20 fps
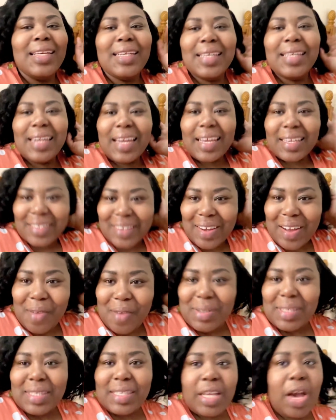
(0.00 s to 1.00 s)
Good night, y'all. I
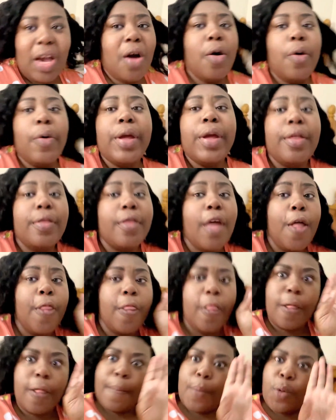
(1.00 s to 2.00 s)
will see y'all in the
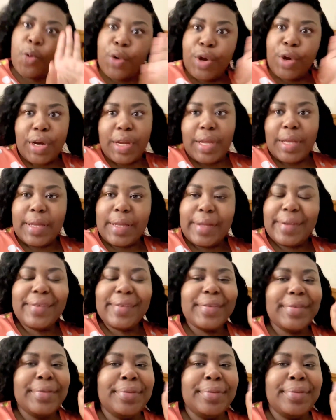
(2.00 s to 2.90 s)
morning.